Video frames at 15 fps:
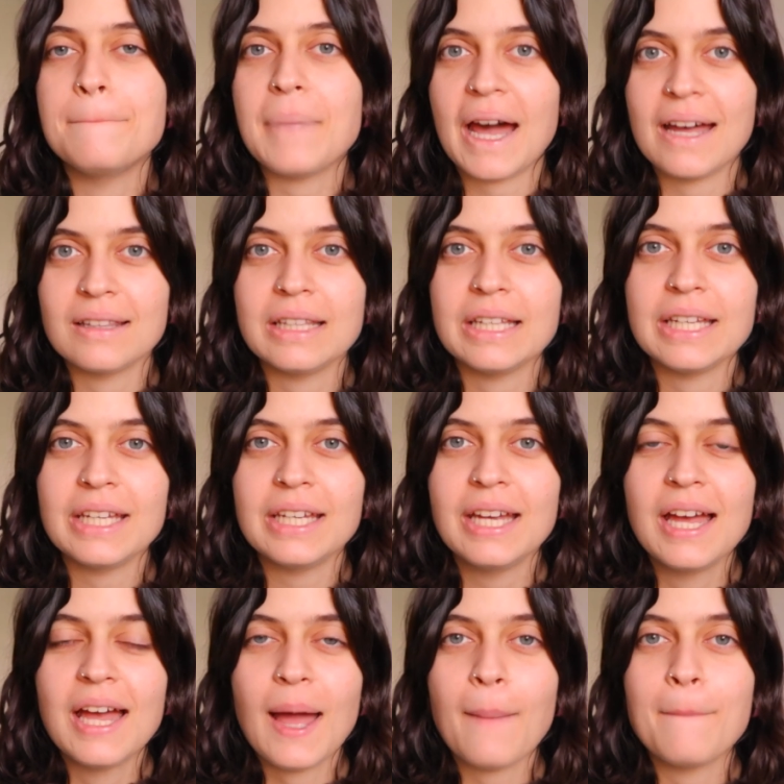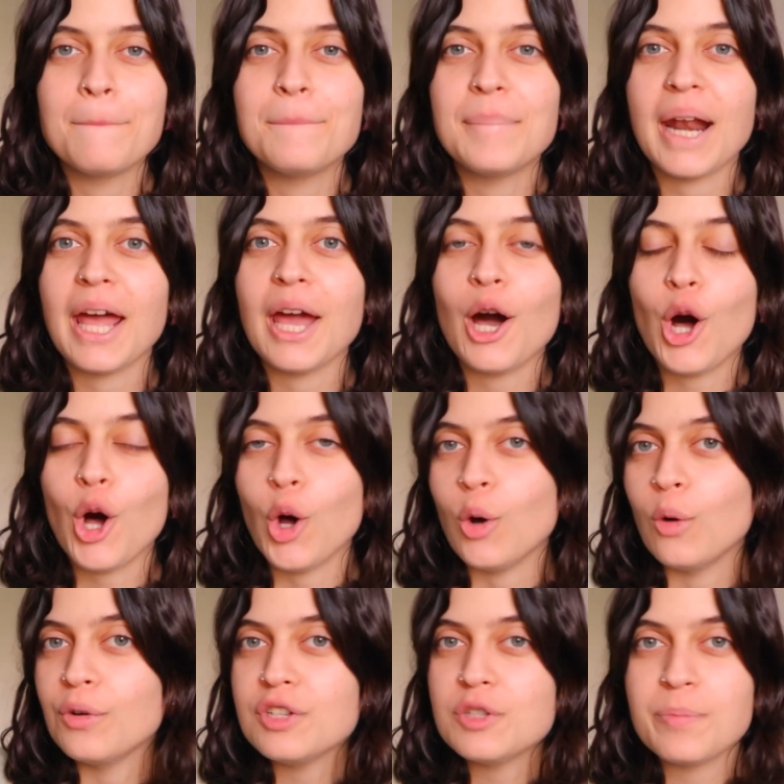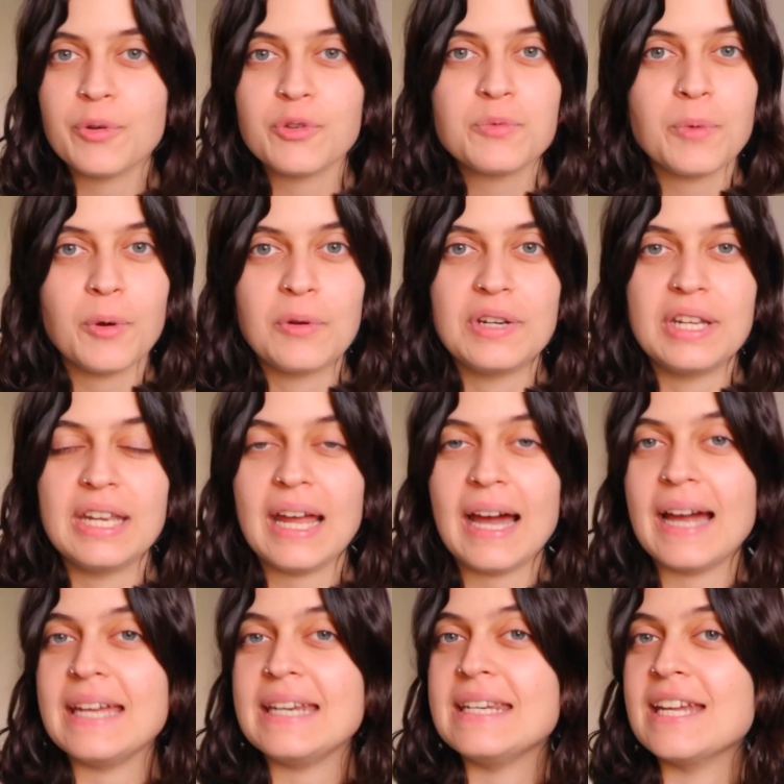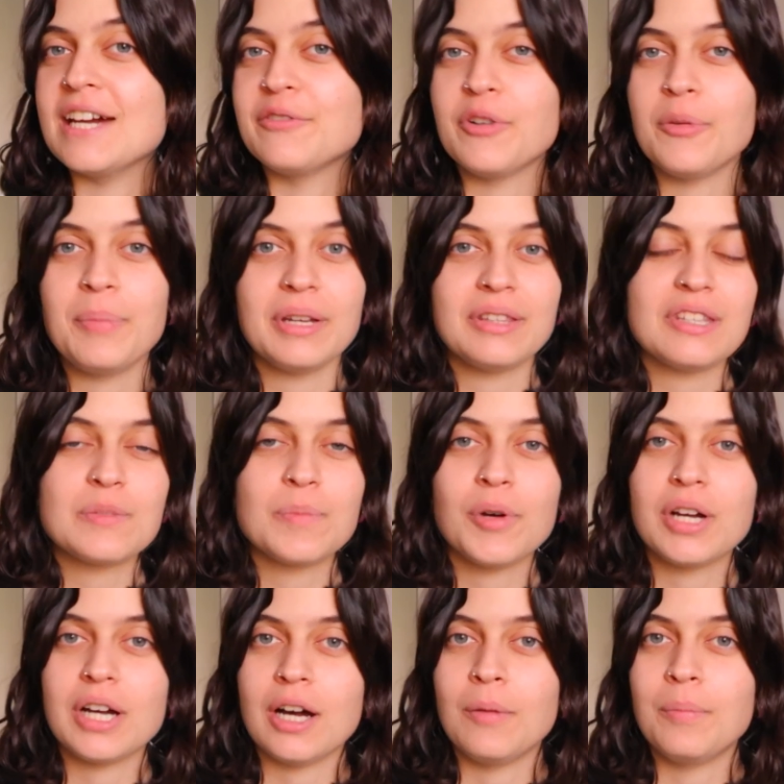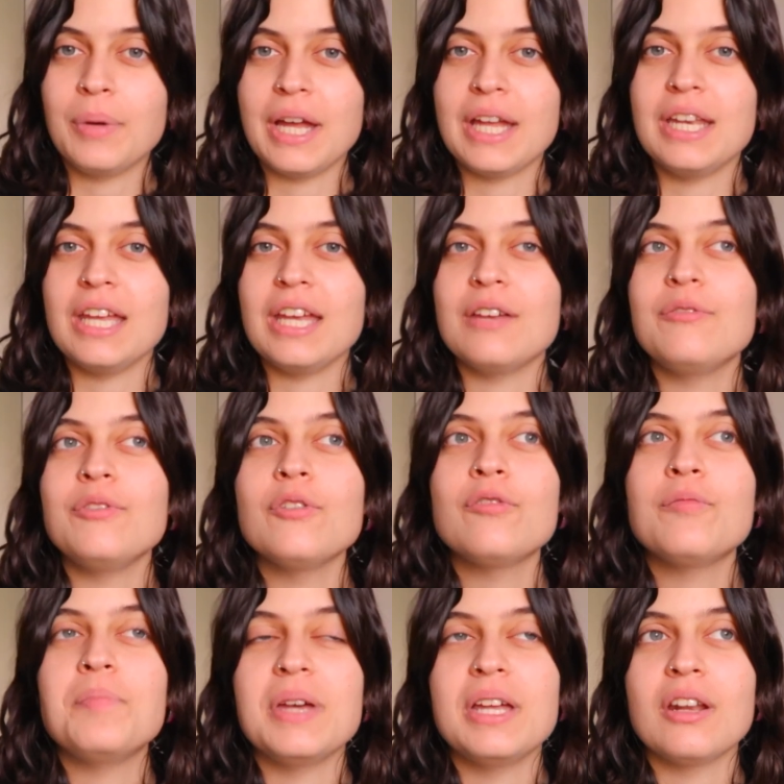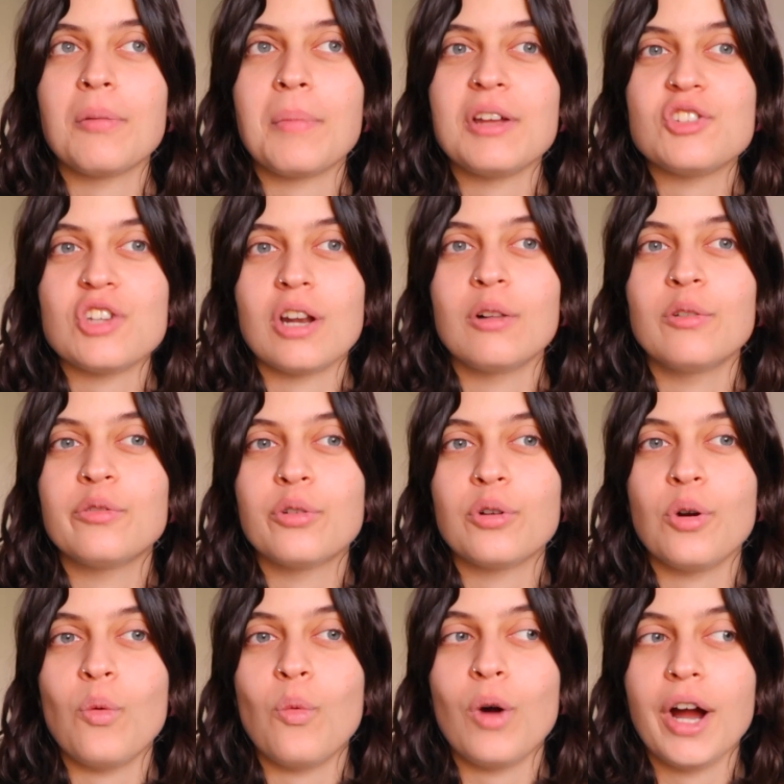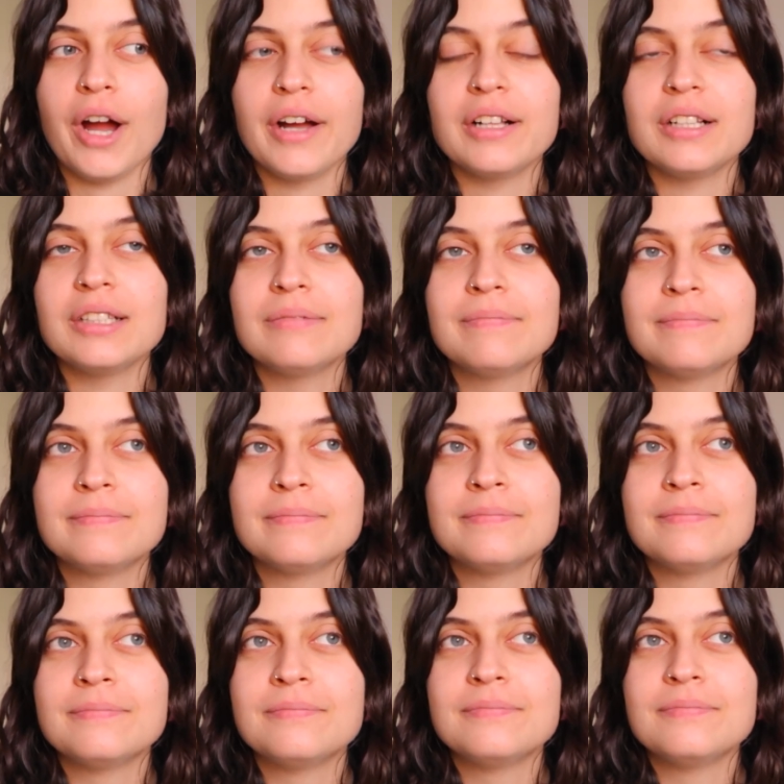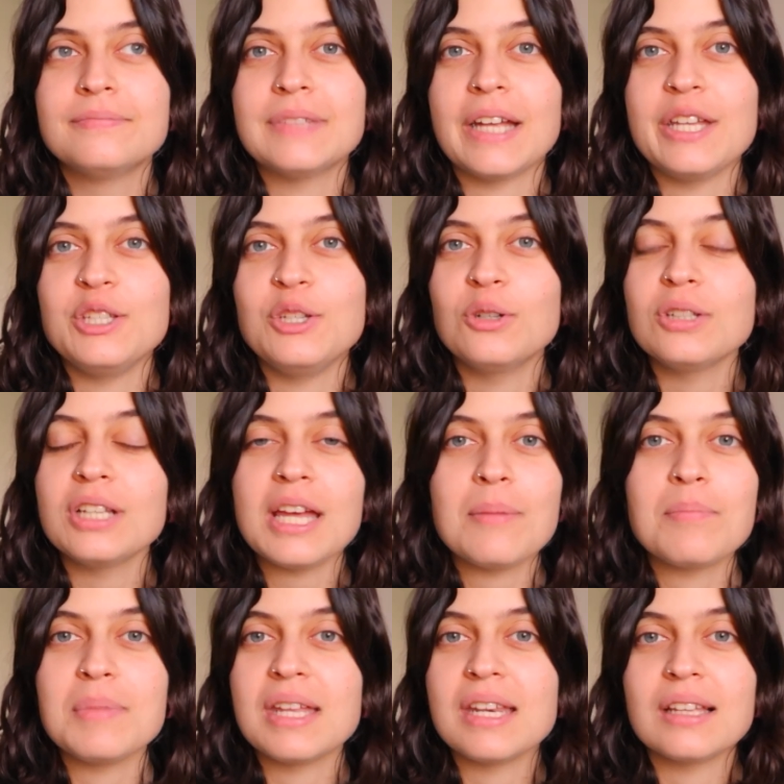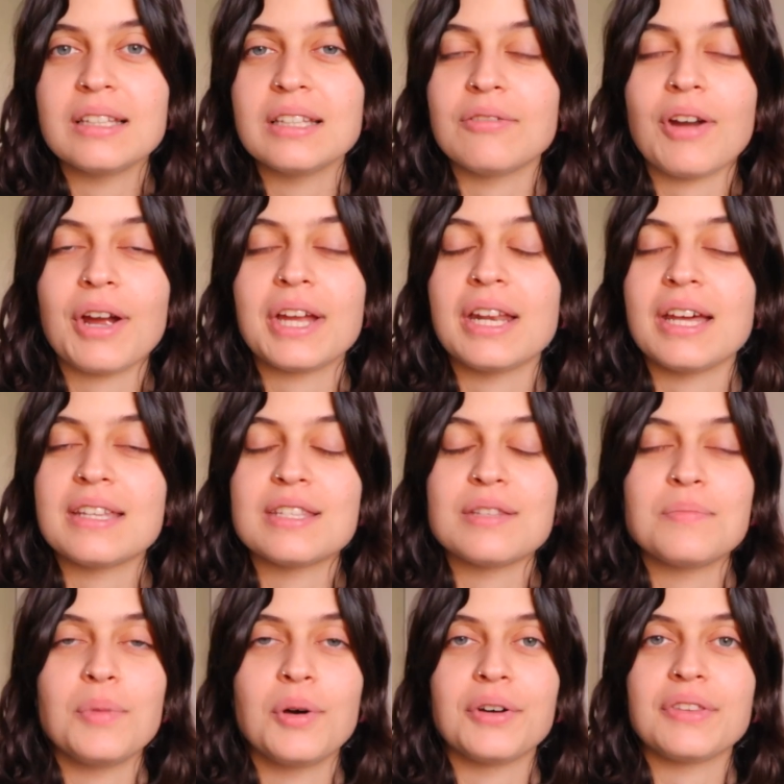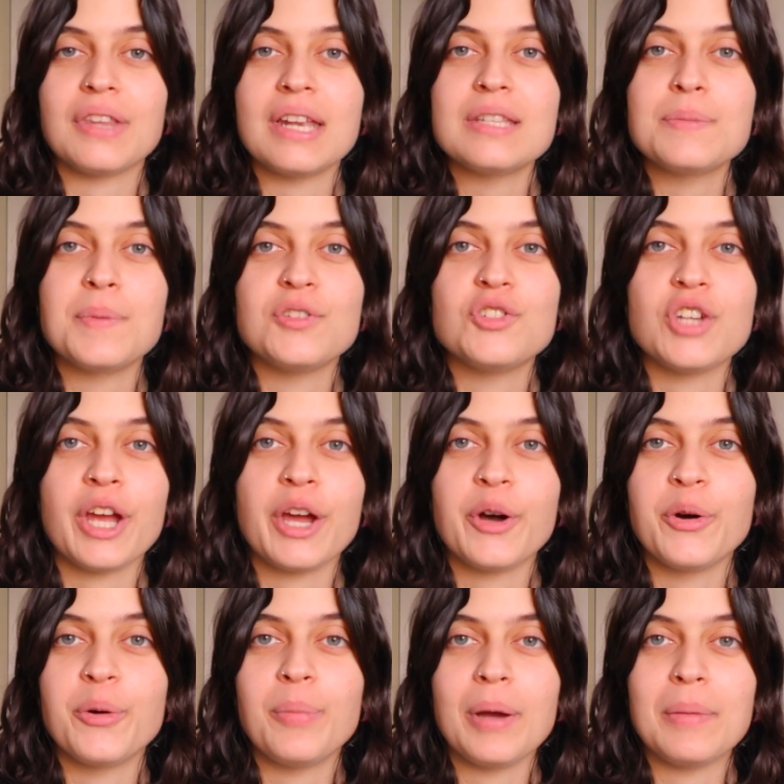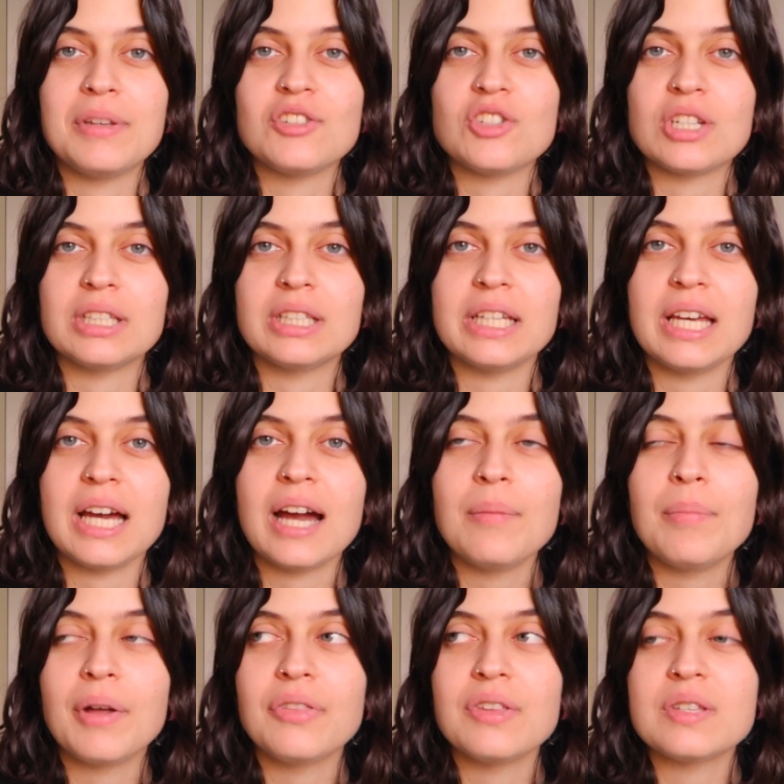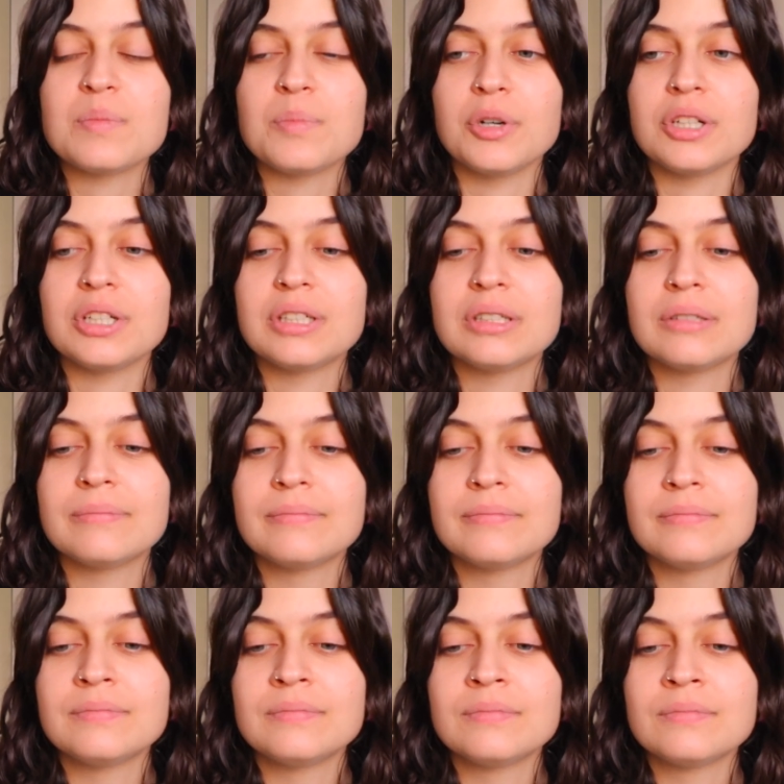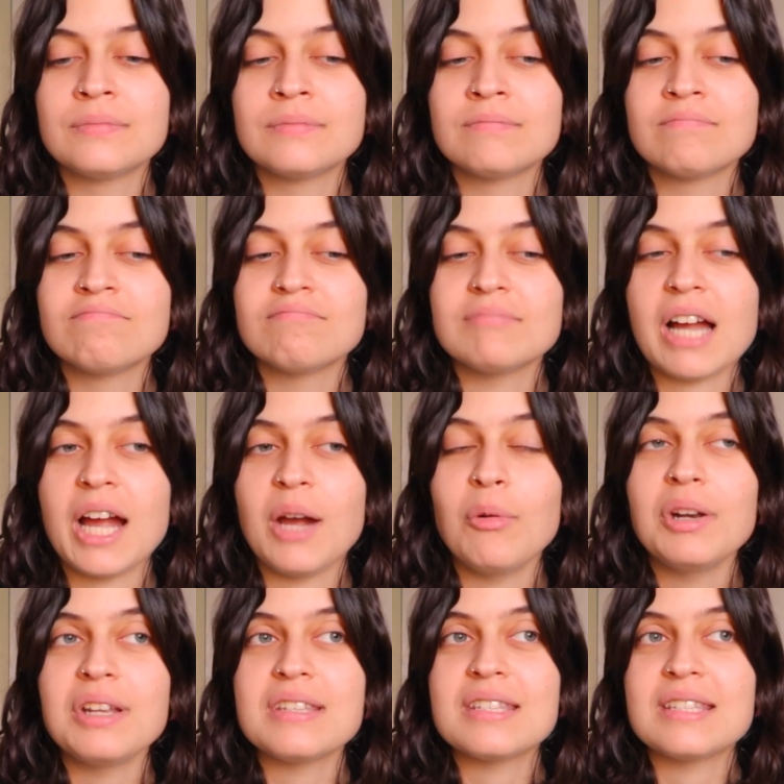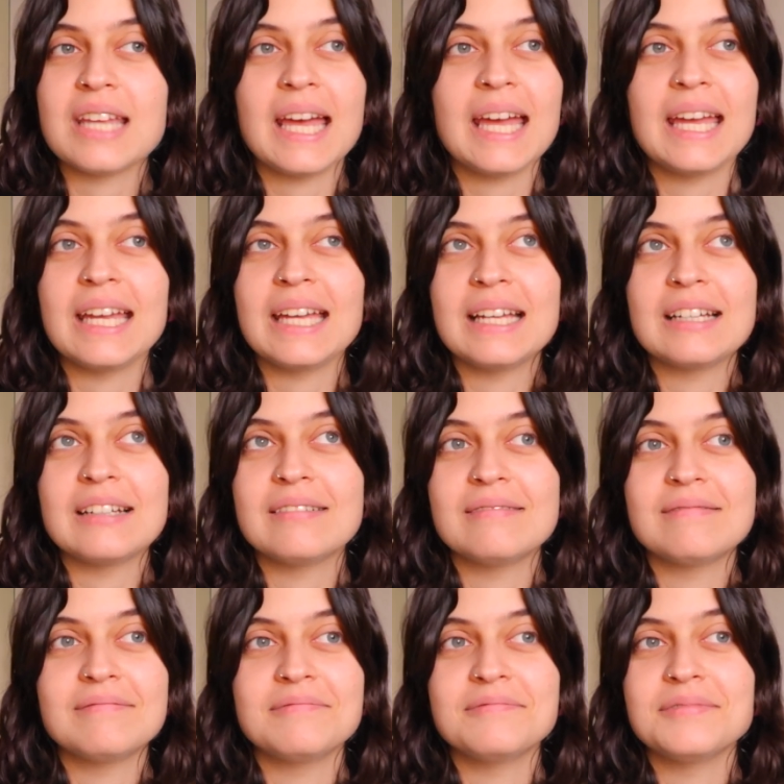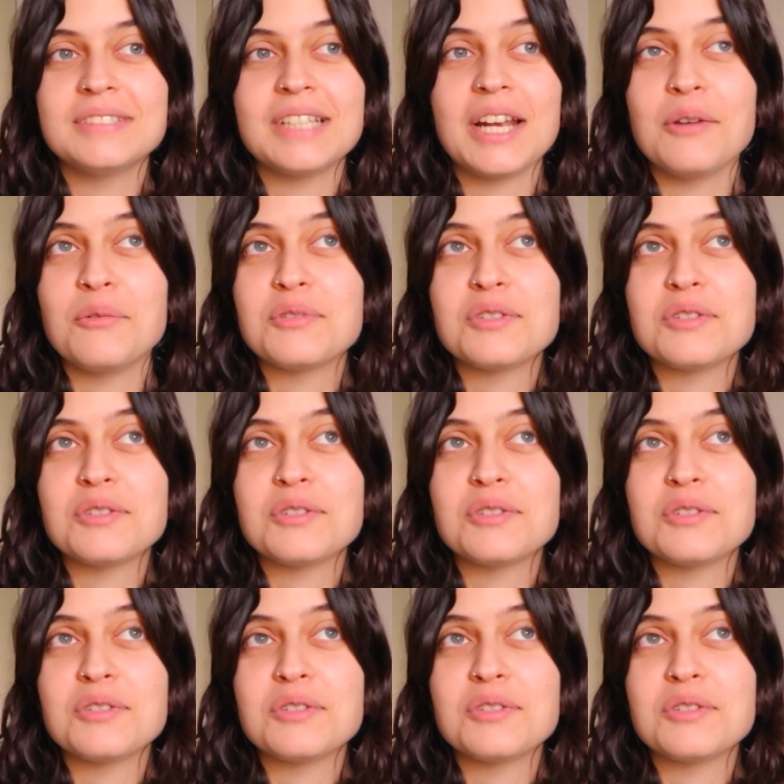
badly, but I always postpone it. I never pick this book up, and if you've been on my channel for a while, you'll immediately recognize this book. That is Pachinko by Min Jin Lee. I bought this book, I want to say that it